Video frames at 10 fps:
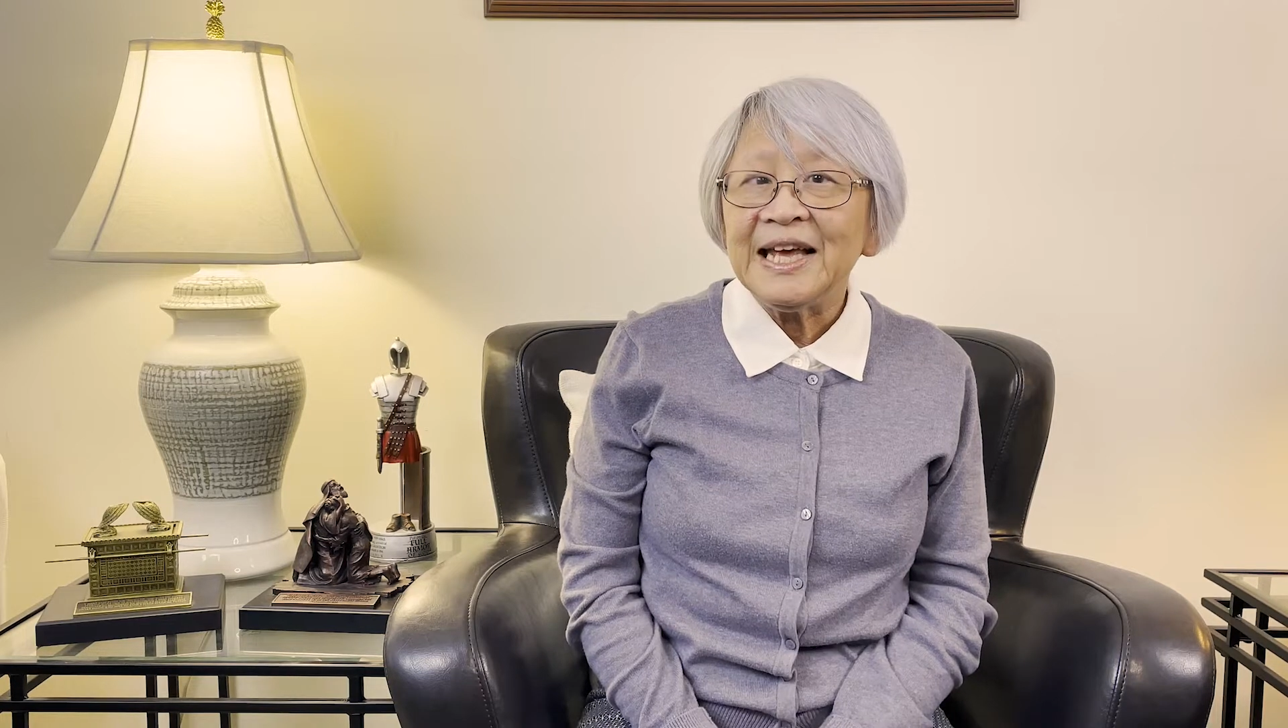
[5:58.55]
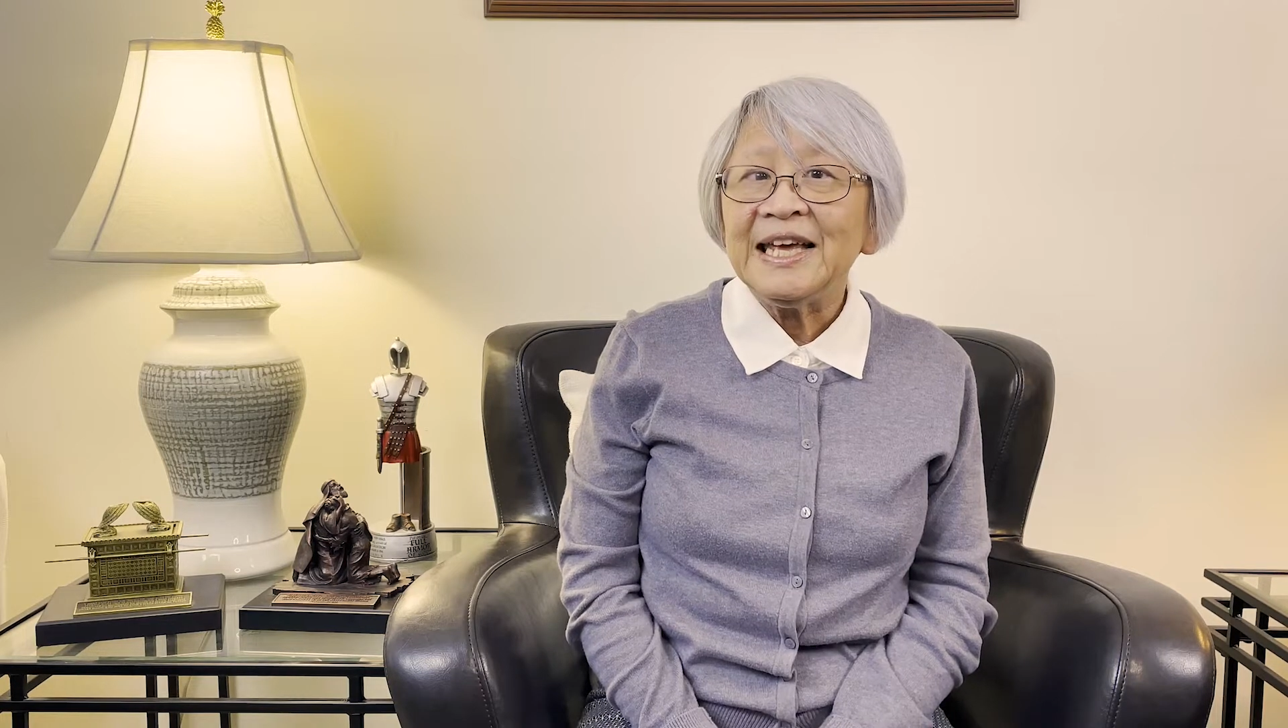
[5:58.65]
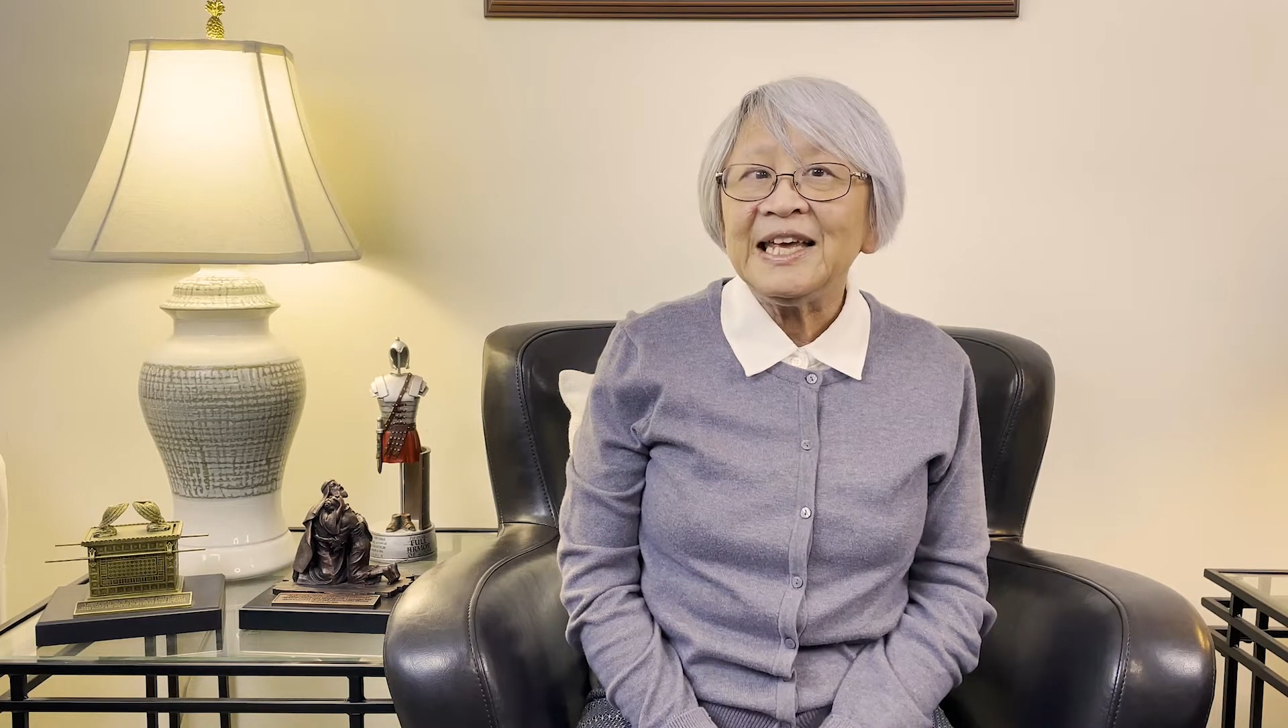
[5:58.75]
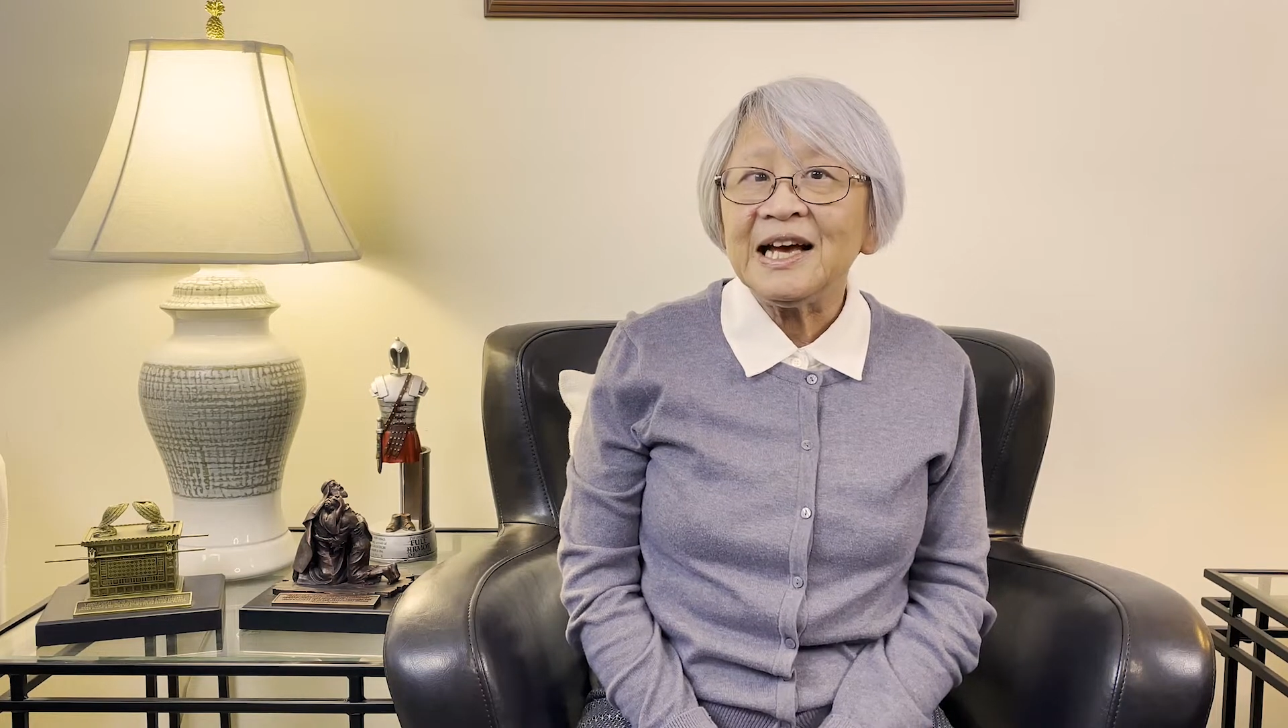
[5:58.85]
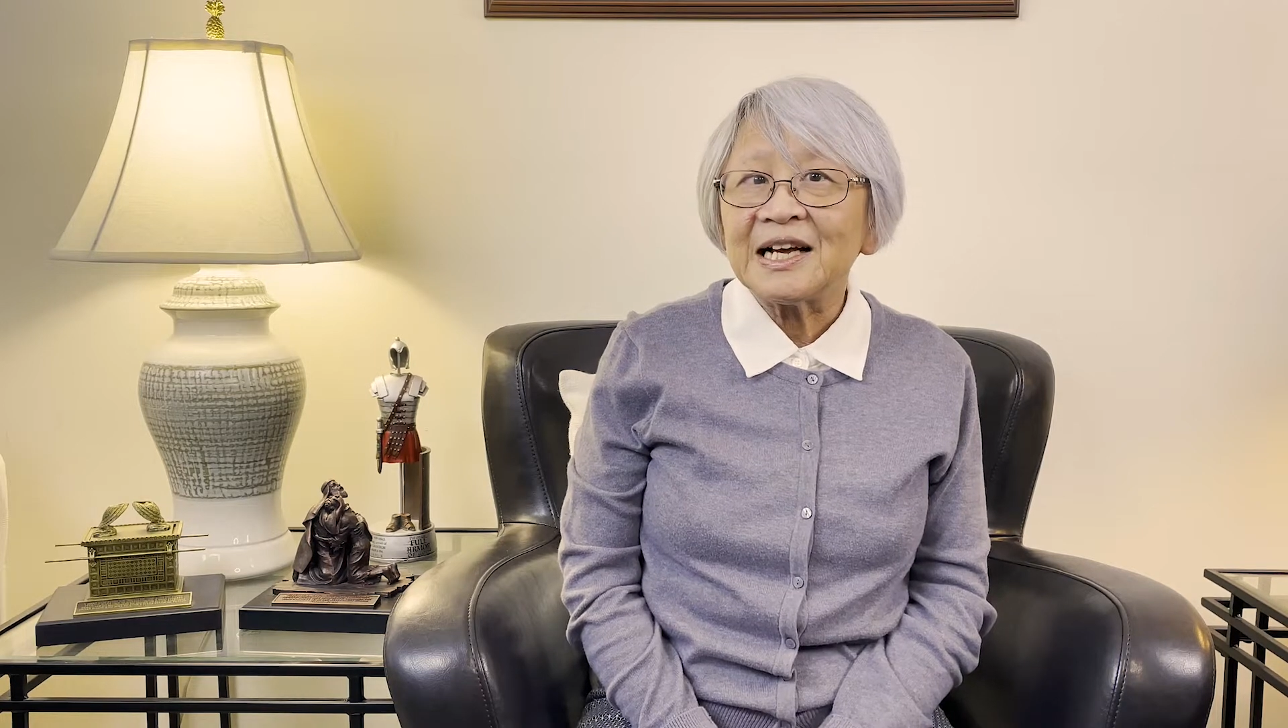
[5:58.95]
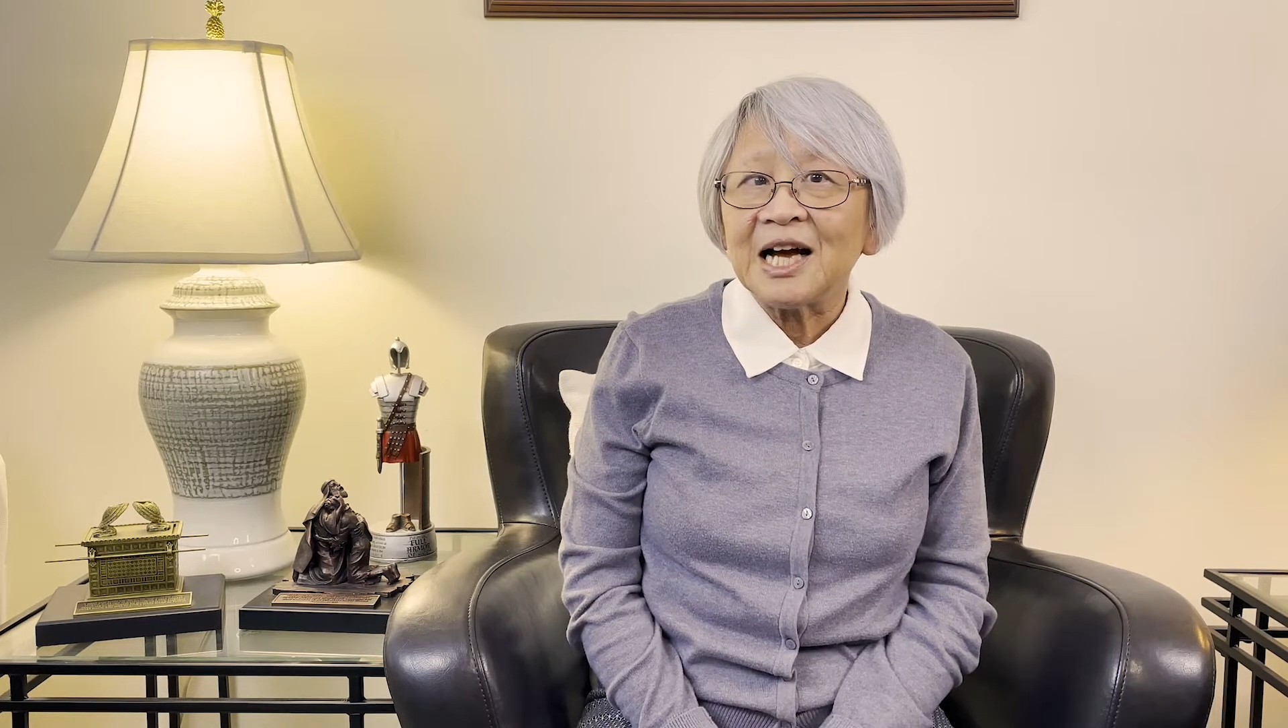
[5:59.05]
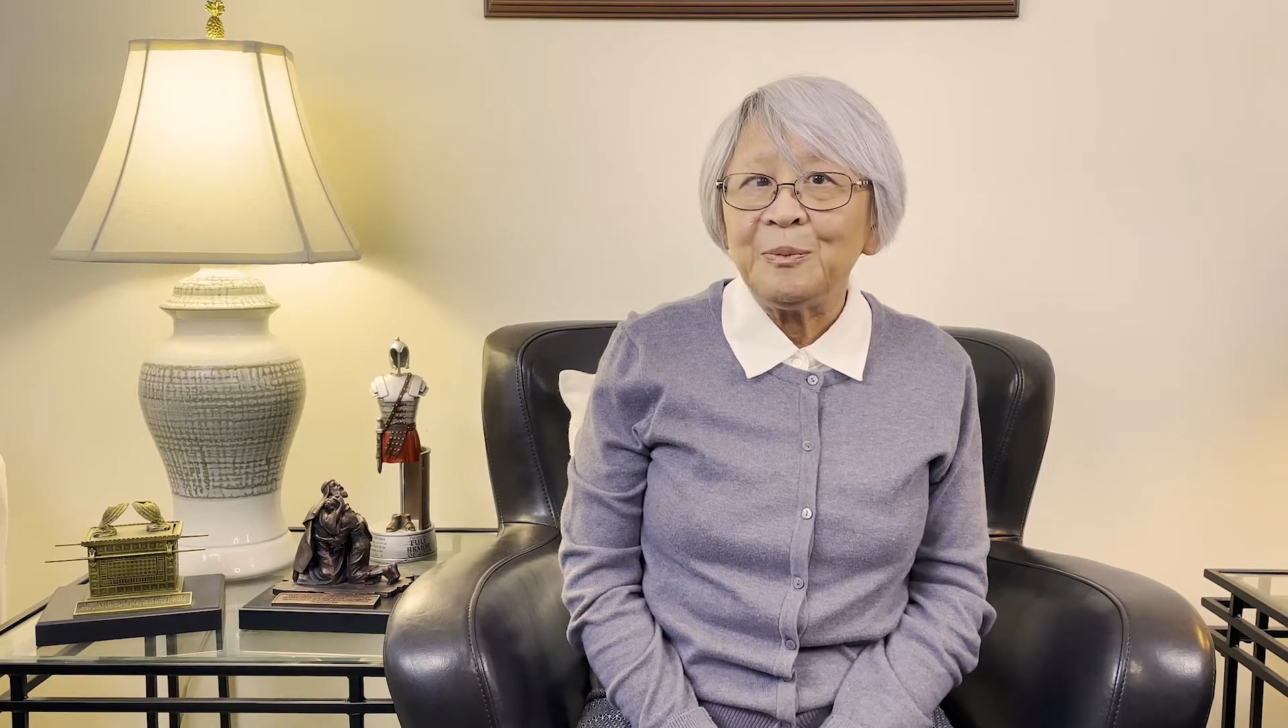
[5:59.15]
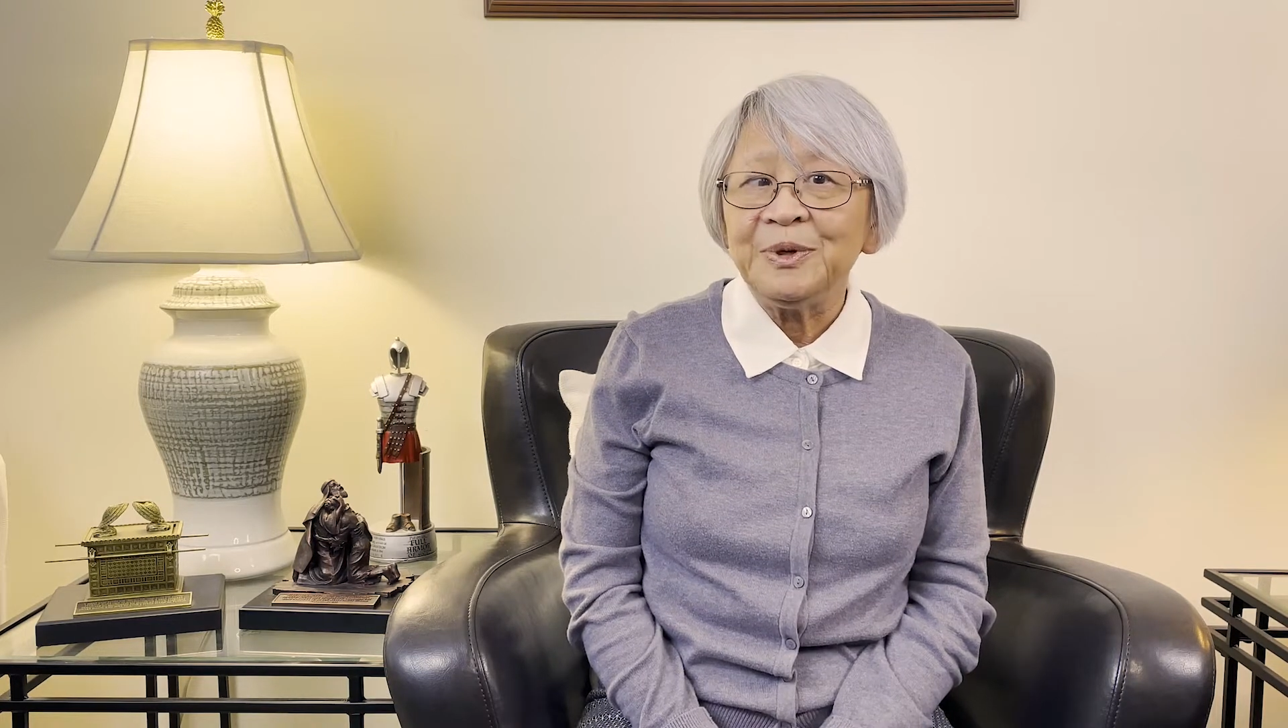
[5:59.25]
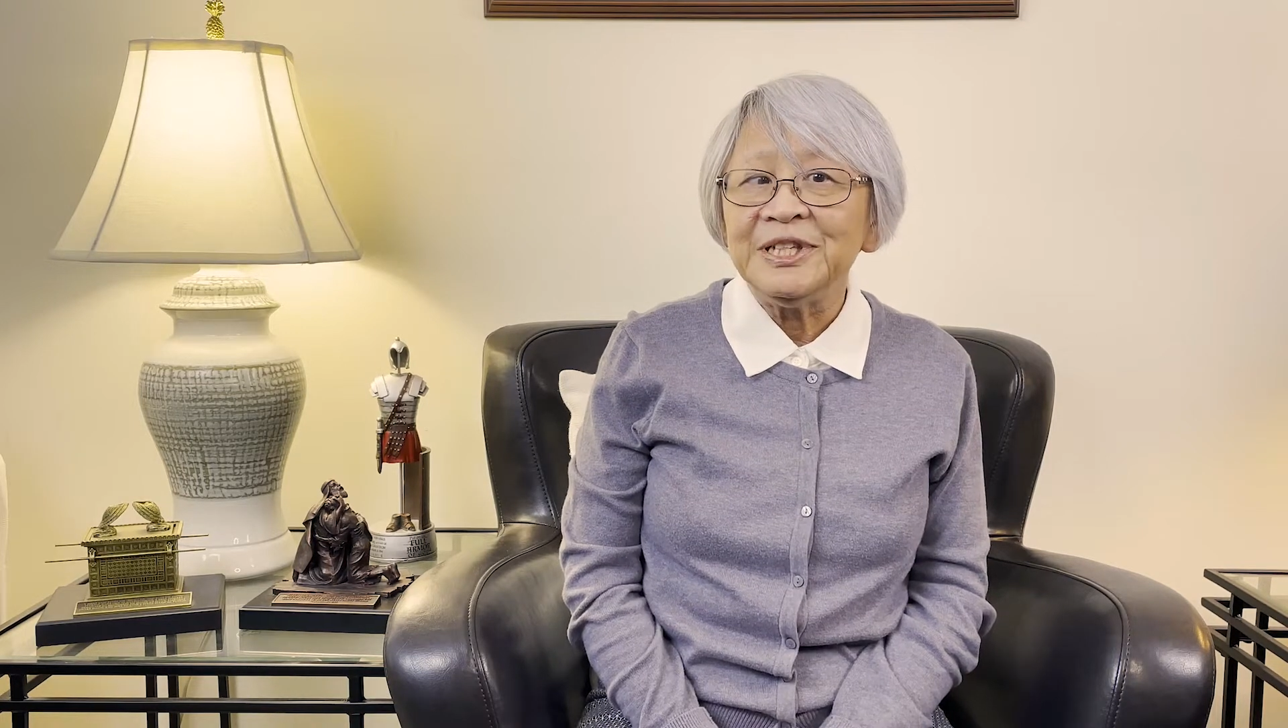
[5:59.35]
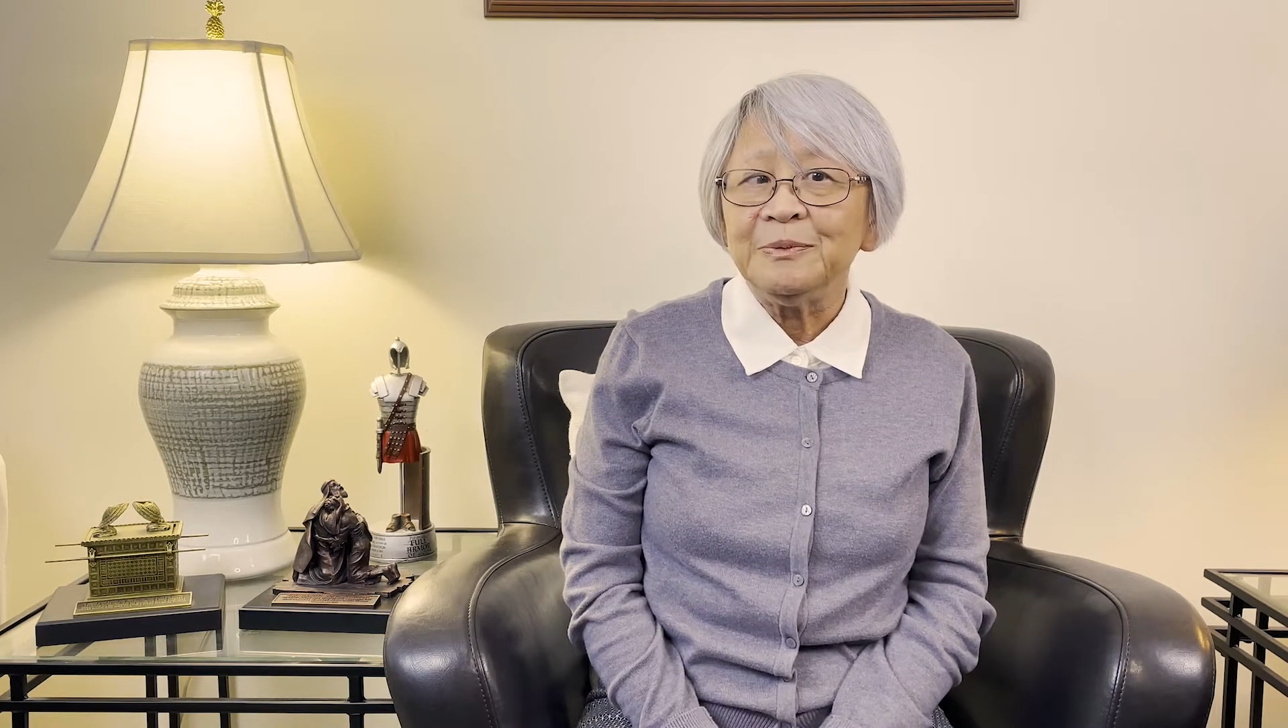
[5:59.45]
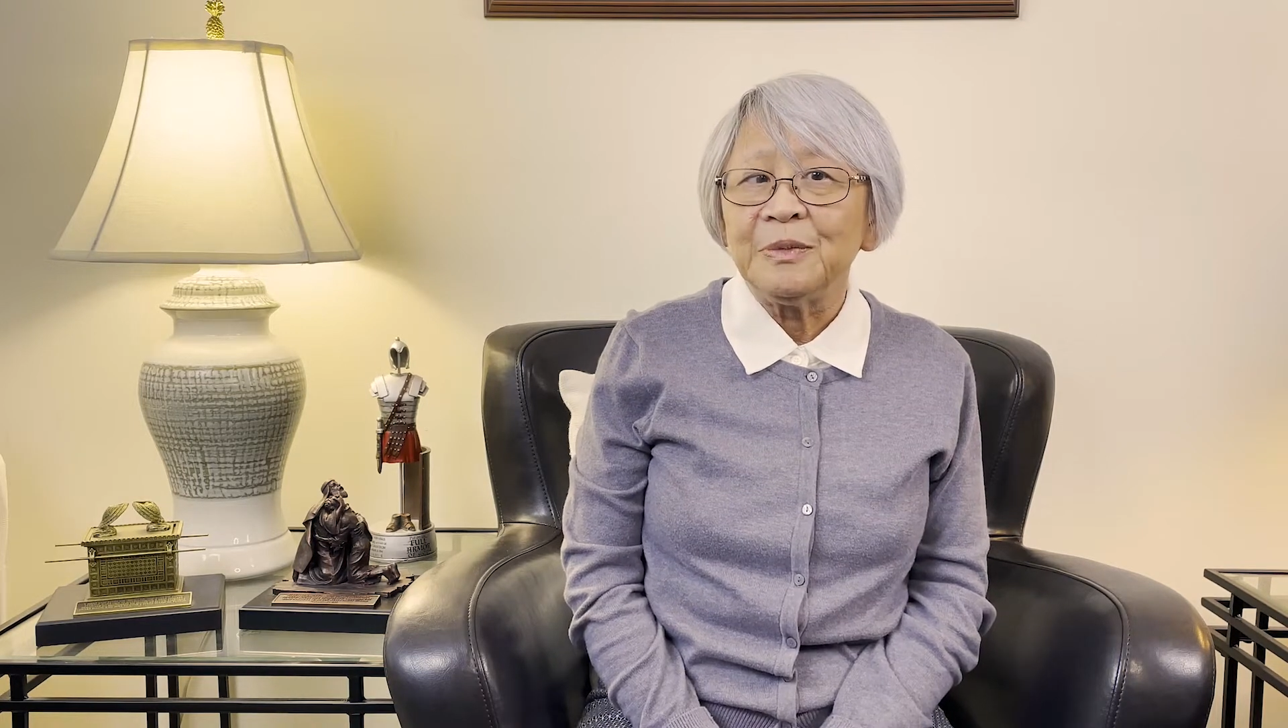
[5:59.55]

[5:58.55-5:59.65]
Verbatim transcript: He accompanied